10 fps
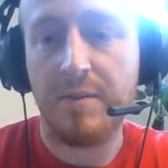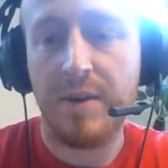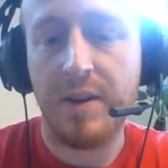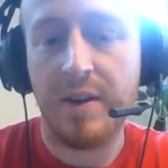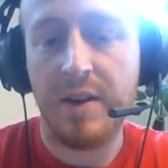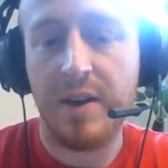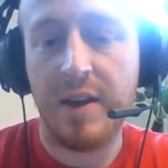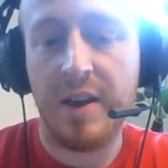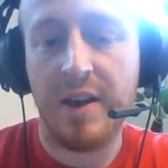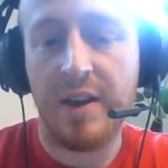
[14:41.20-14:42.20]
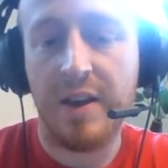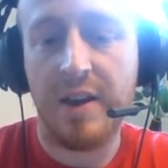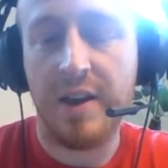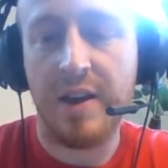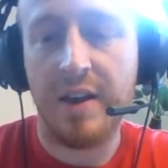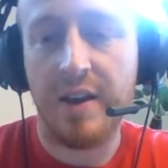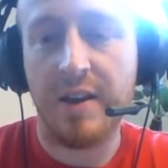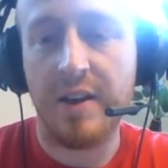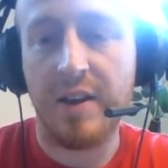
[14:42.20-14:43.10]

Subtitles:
me an